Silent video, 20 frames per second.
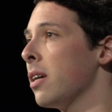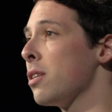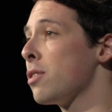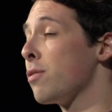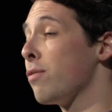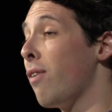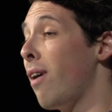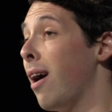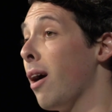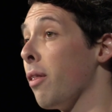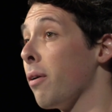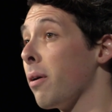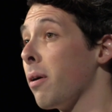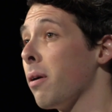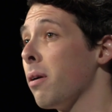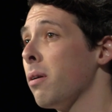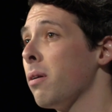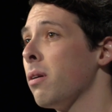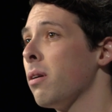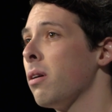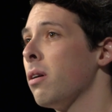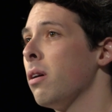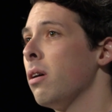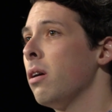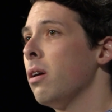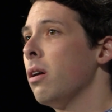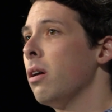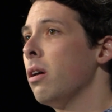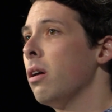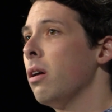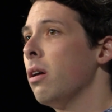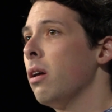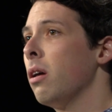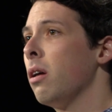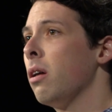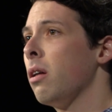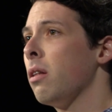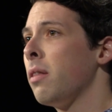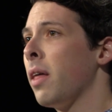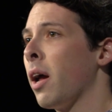his father.
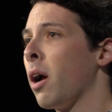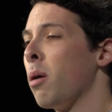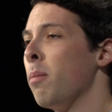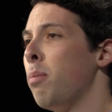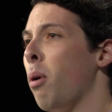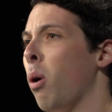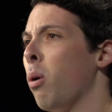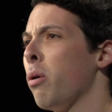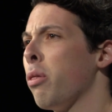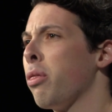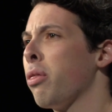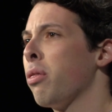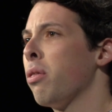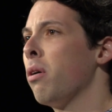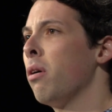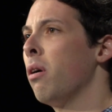They are both